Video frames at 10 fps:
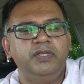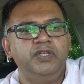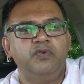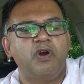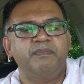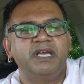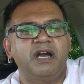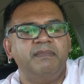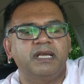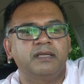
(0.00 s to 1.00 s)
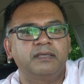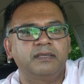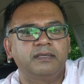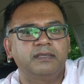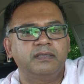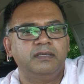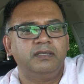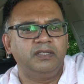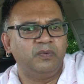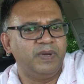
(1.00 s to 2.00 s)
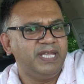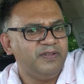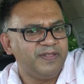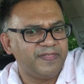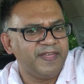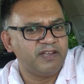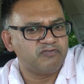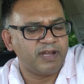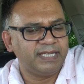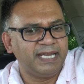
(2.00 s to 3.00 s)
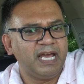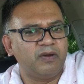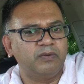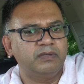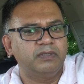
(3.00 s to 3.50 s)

you are becoming. The way you think right now.